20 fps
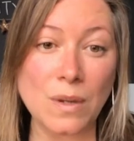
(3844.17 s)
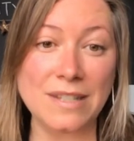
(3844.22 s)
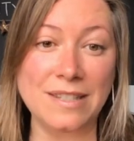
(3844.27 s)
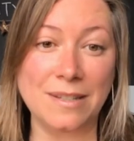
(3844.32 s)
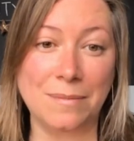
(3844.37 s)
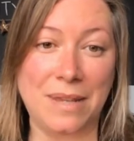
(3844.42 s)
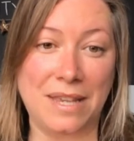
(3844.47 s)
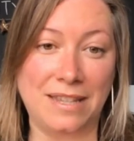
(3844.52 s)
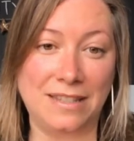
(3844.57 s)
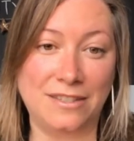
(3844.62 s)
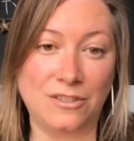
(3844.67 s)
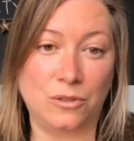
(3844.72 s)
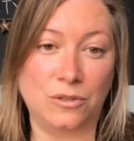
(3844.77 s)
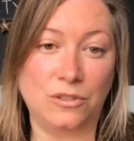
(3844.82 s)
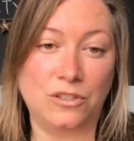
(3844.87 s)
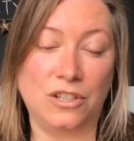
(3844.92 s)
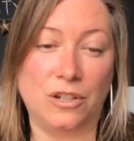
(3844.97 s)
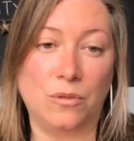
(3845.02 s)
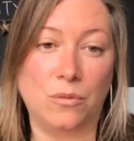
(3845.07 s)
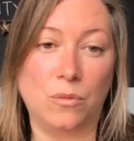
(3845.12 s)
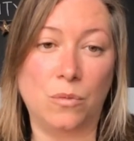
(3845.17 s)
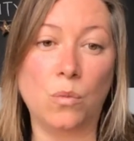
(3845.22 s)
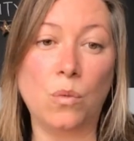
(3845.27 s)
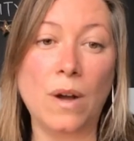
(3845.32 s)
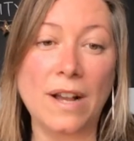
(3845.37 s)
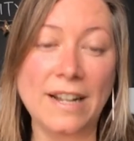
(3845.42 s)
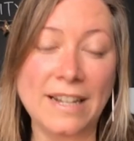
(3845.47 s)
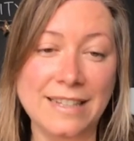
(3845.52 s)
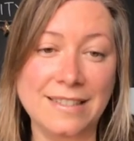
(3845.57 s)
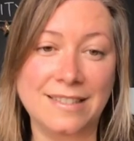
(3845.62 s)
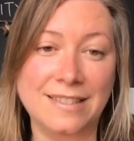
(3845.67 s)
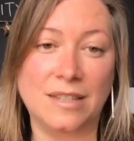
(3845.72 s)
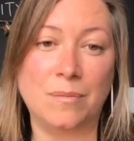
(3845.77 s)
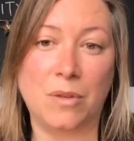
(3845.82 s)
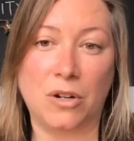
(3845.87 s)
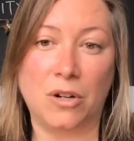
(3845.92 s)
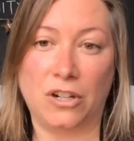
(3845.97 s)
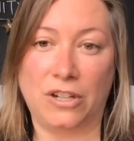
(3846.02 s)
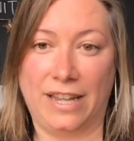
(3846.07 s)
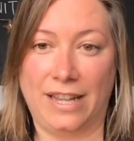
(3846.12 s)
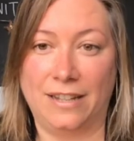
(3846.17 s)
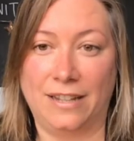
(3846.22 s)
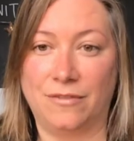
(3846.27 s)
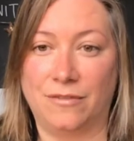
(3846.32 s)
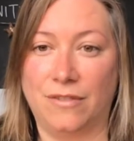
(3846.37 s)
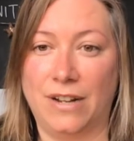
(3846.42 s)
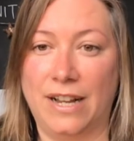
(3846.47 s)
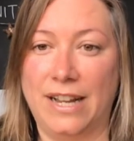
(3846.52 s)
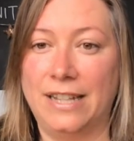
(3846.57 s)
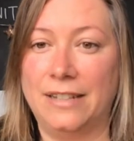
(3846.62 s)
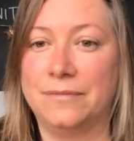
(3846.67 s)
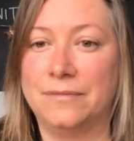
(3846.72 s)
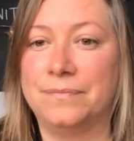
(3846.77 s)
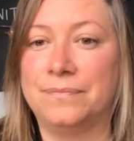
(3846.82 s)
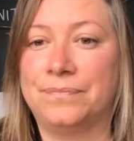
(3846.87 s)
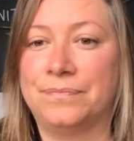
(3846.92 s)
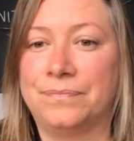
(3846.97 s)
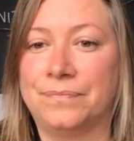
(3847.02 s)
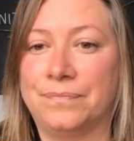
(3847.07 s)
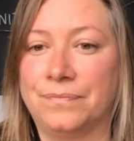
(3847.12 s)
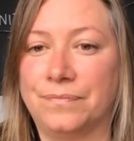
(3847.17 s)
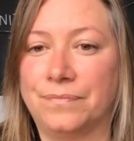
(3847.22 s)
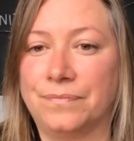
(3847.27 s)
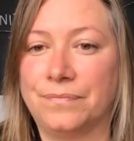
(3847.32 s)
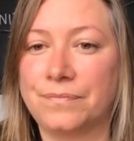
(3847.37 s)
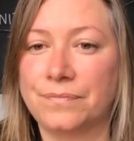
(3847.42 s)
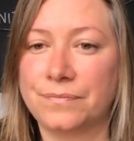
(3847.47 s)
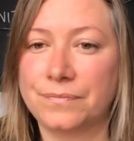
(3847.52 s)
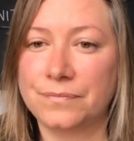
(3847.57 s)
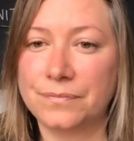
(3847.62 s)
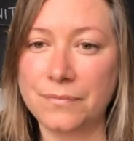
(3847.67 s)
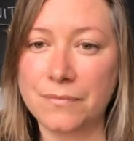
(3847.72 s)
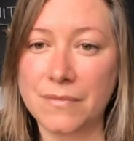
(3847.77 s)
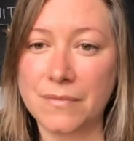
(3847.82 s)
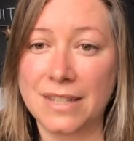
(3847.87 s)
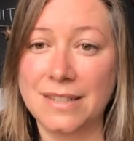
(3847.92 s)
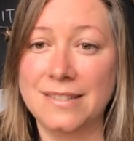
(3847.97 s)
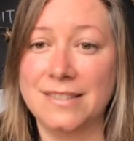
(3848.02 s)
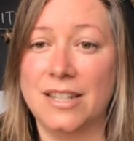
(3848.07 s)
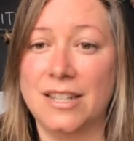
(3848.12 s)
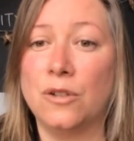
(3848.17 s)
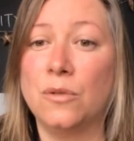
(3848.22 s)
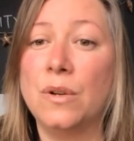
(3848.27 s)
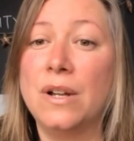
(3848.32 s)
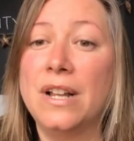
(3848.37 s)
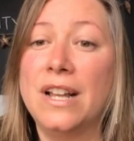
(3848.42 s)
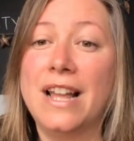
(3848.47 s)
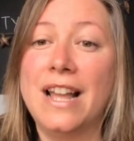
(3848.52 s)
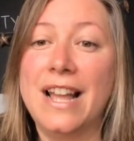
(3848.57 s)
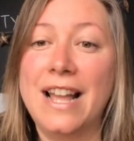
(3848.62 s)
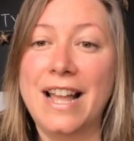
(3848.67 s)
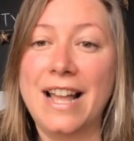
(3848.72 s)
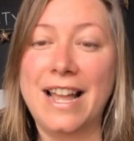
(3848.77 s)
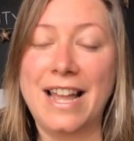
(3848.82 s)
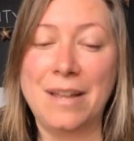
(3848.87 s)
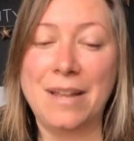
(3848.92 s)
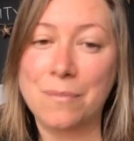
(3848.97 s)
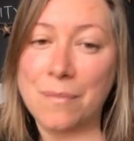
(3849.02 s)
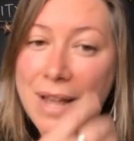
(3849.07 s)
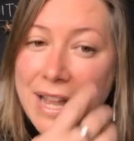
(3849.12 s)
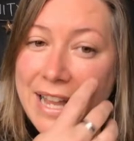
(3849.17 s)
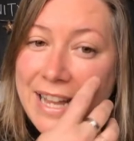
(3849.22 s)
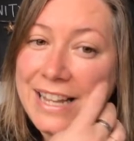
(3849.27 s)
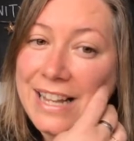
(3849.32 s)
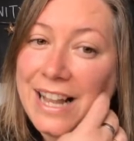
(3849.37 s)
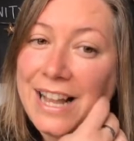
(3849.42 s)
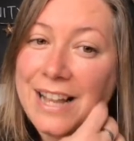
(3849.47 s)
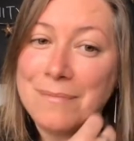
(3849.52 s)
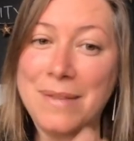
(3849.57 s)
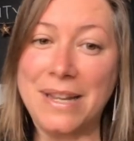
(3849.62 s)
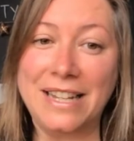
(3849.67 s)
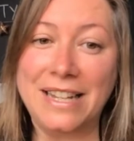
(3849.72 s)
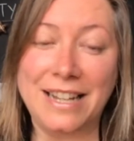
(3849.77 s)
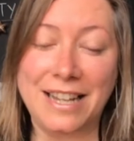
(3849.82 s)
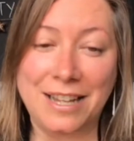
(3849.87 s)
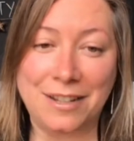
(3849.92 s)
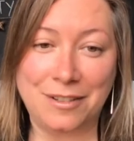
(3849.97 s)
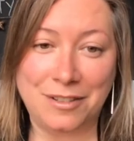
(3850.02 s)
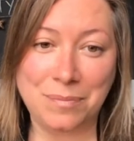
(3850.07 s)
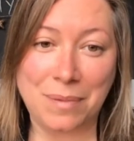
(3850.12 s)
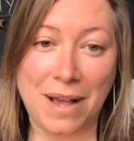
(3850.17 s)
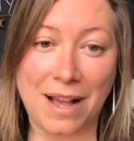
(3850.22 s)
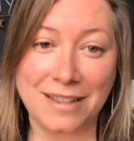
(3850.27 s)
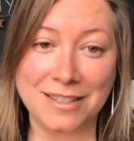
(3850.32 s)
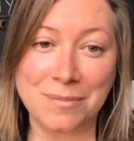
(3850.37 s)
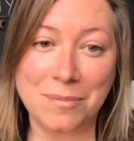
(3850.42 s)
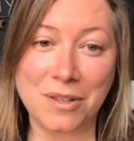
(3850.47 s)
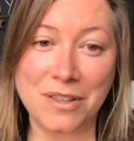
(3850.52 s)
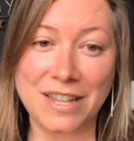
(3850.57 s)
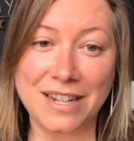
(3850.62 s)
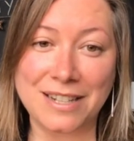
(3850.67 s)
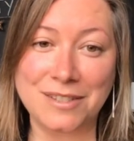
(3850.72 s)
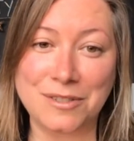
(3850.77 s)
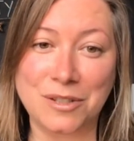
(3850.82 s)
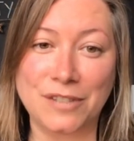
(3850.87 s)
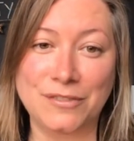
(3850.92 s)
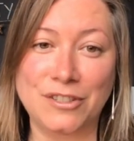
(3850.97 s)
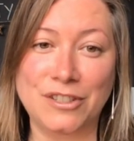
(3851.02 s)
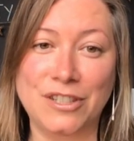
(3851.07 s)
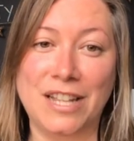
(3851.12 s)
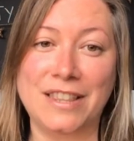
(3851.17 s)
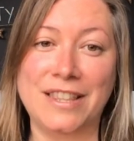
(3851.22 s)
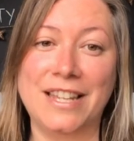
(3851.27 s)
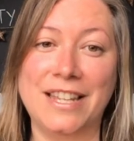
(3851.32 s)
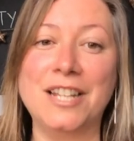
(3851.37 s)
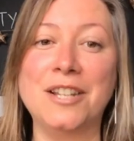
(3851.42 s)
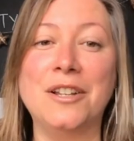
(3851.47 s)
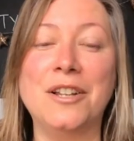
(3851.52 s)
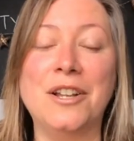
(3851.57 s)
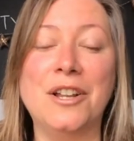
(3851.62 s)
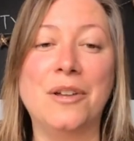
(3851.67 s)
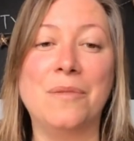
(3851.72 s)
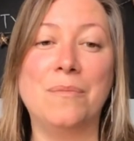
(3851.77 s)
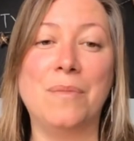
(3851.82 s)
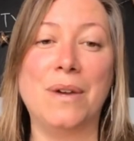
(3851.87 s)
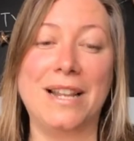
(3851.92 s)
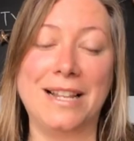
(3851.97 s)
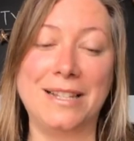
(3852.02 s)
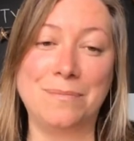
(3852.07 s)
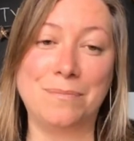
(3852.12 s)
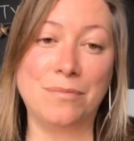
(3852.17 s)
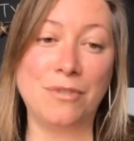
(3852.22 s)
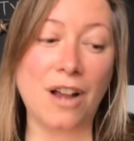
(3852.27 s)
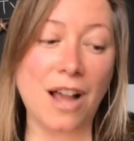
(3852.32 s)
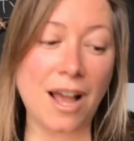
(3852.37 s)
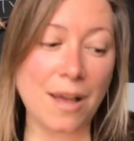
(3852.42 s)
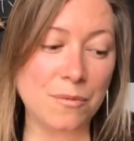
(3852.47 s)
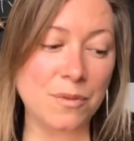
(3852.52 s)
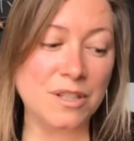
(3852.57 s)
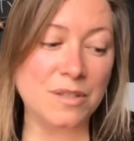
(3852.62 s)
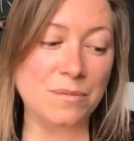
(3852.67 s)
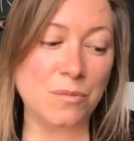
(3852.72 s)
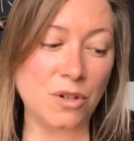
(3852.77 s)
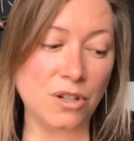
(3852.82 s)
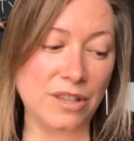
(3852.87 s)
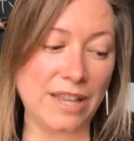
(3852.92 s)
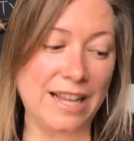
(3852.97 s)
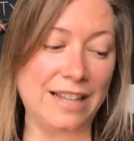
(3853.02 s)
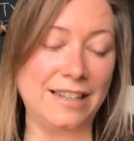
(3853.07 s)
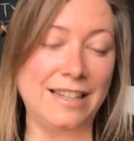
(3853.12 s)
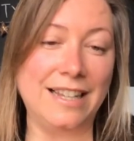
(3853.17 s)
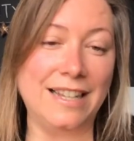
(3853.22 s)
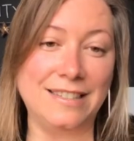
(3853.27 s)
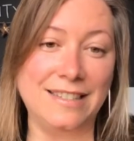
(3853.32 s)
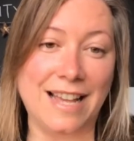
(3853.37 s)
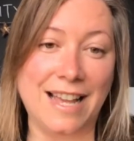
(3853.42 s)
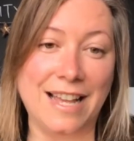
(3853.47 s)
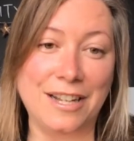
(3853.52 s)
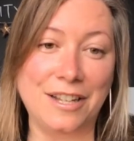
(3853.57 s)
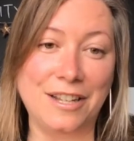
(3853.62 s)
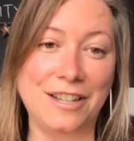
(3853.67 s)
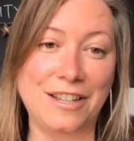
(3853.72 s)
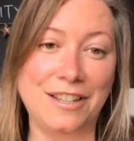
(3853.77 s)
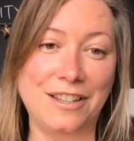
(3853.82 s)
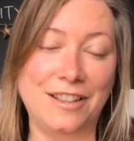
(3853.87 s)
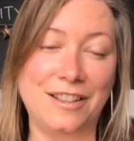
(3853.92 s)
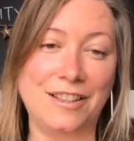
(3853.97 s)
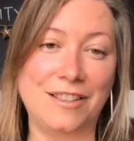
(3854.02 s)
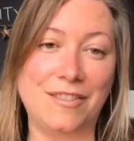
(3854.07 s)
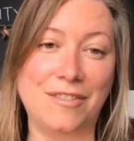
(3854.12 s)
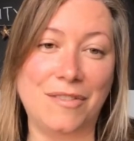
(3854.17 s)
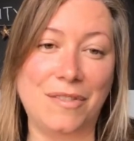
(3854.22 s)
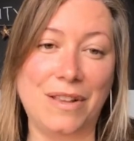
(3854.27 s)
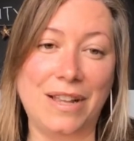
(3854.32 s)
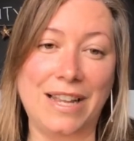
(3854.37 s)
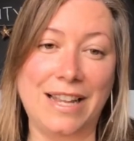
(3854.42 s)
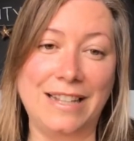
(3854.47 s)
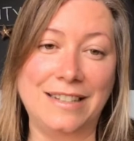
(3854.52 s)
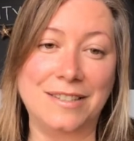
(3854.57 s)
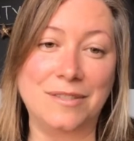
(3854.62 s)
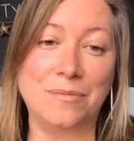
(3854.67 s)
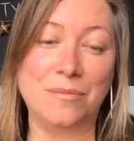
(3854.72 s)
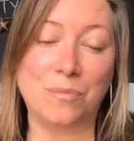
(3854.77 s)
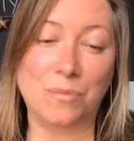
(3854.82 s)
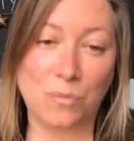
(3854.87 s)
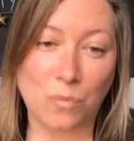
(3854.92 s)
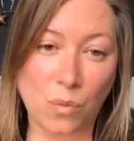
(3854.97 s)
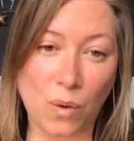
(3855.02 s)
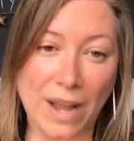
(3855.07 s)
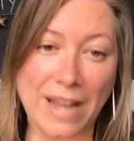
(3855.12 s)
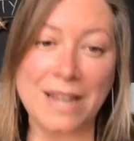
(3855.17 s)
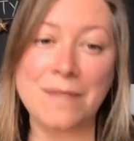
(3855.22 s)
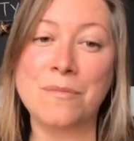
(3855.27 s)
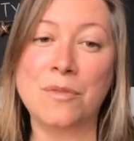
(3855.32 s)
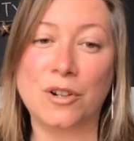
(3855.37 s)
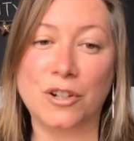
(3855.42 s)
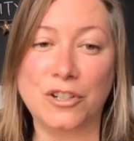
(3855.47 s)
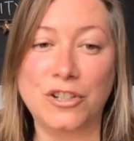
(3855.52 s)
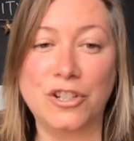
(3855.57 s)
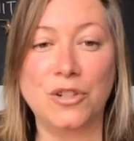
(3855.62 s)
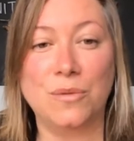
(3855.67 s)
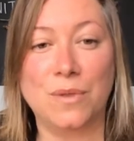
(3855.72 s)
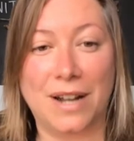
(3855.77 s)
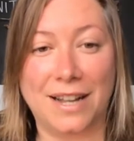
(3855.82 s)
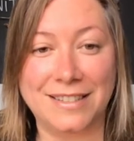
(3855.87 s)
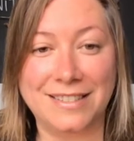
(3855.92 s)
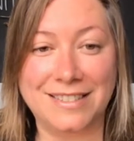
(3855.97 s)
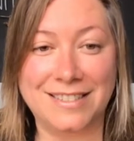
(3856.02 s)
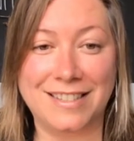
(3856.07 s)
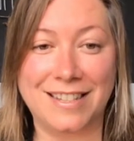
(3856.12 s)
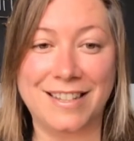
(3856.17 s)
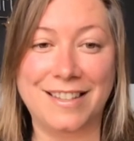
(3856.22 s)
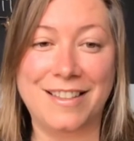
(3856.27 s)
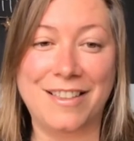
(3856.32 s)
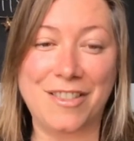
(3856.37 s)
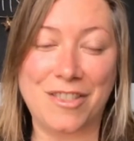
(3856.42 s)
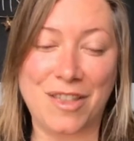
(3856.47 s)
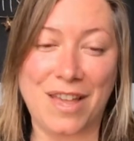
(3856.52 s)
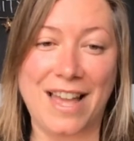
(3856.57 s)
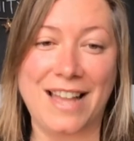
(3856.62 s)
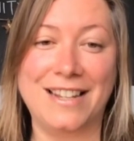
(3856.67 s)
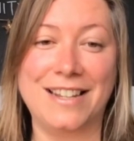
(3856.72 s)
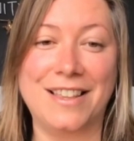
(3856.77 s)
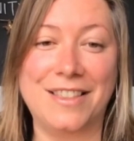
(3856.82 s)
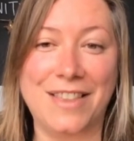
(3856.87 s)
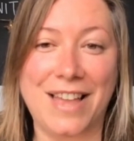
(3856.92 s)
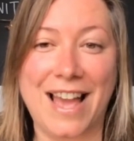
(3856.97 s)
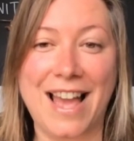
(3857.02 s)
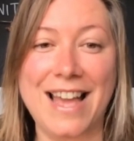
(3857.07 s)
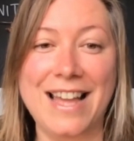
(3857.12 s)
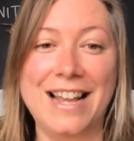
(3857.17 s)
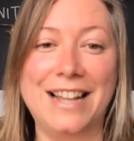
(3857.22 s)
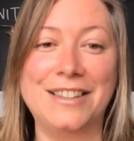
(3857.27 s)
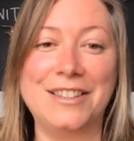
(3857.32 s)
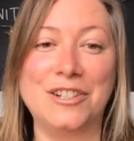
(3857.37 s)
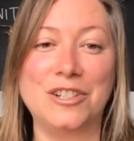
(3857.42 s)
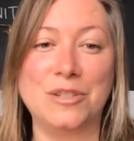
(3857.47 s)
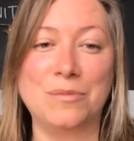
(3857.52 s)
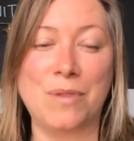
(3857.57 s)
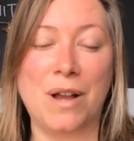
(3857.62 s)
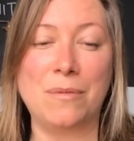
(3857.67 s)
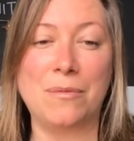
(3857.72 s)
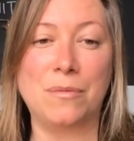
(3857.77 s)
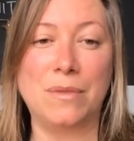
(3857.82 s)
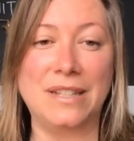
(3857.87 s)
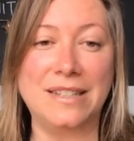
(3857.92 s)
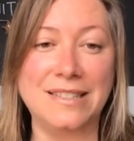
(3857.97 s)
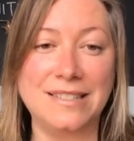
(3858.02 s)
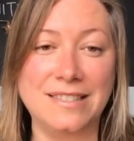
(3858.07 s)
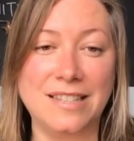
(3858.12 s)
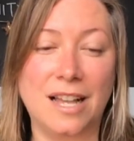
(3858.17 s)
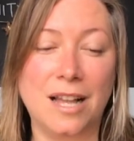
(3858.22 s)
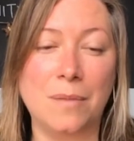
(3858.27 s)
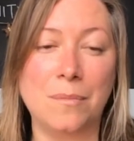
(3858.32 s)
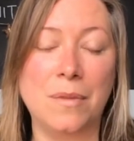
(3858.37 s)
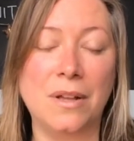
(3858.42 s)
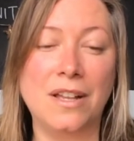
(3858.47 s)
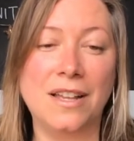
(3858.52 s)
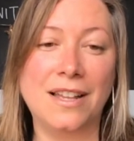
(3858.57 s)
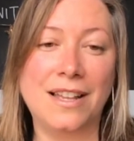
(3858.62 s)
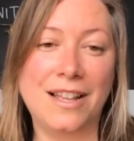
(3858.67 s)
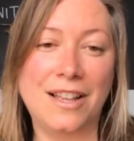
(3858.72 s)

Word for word: is it being sold to? What is the market, right? So it might, I mean, it's possible that it's all for nothing, but it's probably, what's more likely is that it's way more nuanced than that. And there's probably some